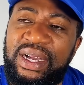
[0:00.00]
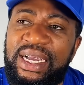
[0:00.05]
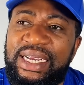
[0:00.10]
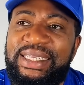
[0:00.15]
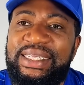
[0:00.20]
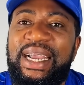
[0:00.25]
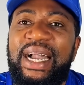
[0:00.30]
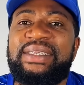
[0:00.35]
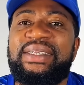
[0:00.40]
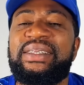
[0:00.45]

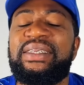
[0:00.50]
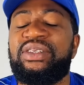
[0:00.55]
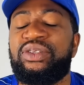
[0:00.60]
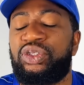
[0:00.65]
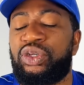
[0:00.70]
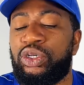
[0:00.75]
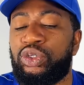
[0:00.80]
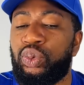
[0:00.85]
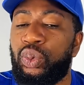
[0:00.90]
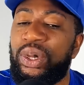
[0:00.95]
Jackson is
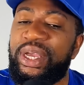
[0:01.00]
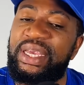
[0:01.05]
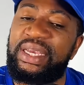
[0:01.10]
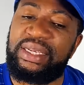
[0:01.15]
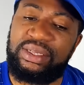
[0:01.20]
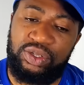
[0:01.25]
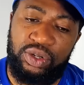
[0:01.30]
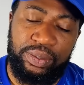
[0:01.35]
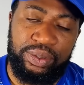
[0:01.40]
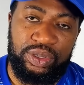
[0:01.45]
just weighing
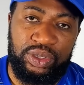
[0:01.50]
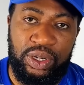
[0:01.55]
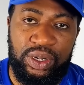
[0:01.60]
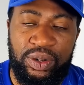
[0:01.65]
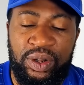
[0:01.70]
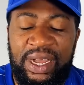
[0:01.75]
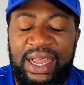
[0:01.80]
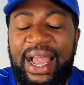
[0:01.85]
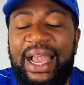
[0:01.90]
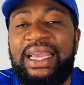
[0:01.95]
his option.
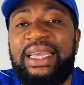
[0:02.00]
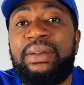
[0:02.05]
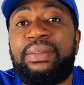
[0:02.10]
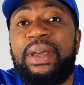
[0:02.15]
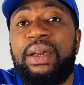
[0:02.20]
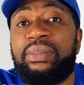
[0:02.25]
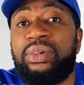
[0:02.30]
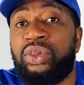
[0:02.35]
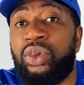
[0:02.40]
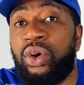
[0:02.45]
Can he be
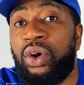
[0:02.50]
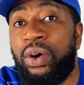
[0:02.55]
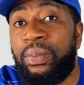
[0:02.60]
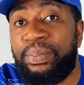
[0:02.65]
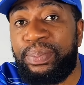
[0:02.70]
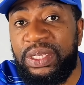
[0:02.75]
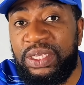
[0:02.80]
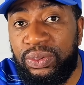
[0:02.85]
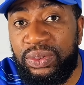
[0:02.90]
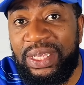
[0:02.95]
able to
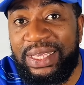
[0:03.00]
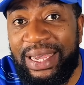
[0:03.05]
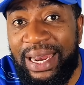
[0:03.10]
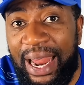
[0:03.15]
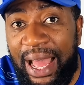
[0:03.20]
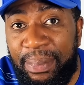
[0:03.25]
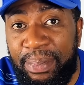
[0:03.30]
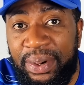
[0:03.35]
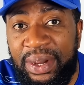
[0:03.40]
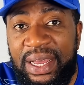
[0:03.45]
compete with the
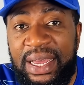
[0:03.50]
lap?